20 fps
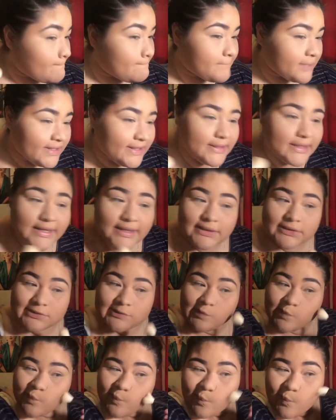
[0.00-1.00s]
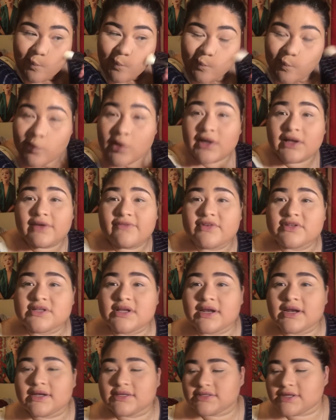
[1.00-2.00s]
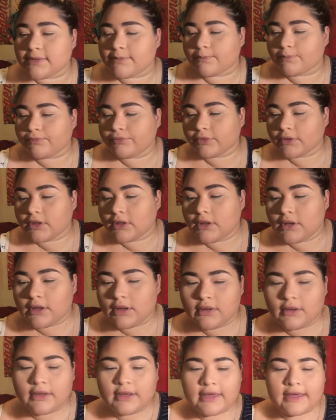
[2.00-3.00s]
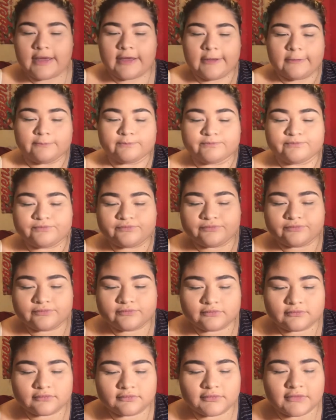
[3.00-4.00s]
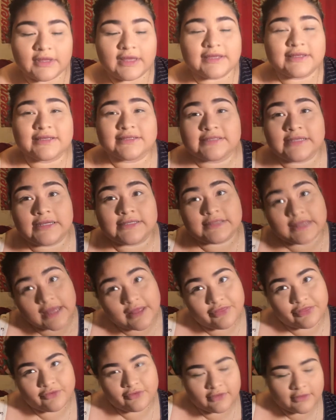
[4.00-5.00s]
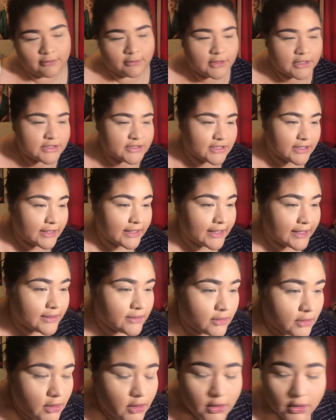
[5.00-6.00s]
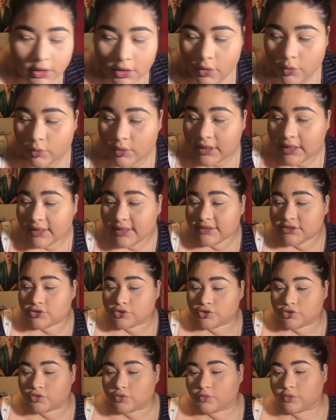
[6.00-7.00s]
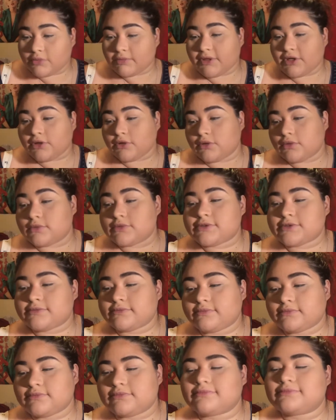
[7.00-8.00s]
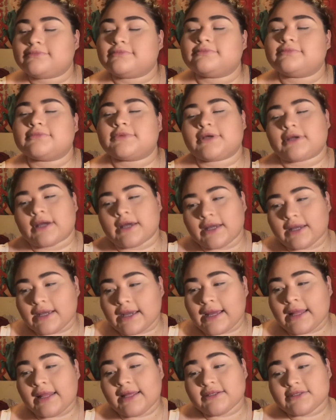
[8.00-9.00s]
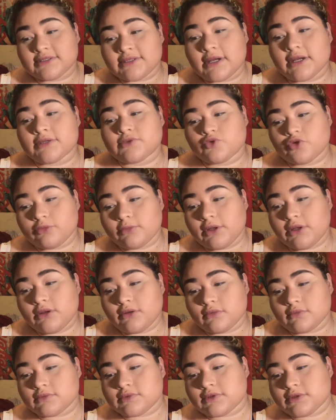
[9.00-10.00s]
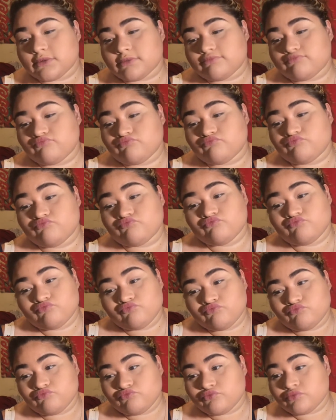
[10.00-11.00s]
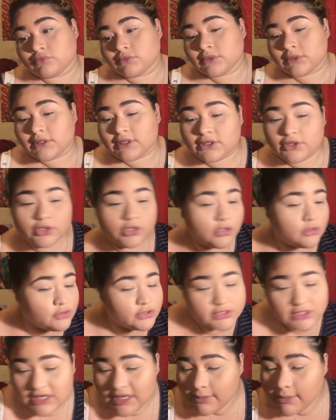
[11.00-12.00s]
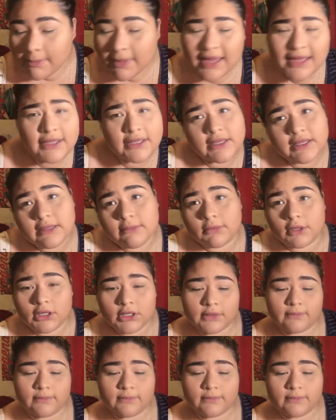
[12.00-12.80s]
Pretty nice. I give it 10 out of 10. And as I said, I threw the brush right. What I like to do with my nose, I like to contour my nose. No shame in my game, huh?